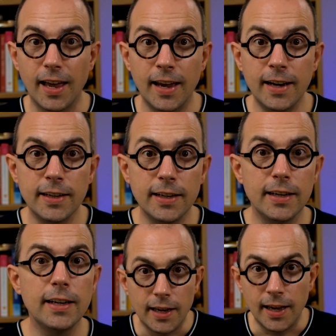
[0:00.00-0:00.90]

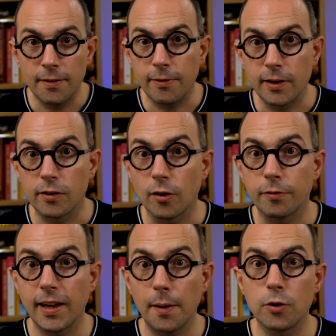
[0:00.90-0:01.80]
any event
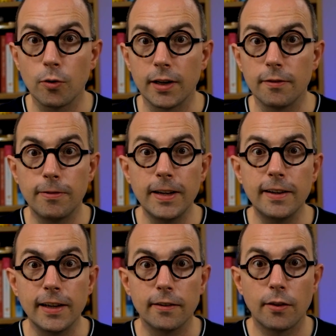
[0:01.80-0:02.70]
of capturing
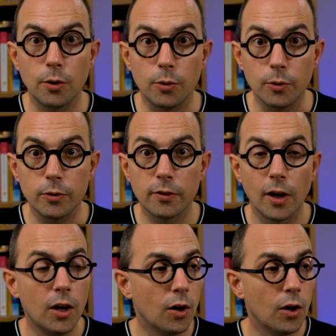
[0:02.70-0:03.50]
fleeting thoughts,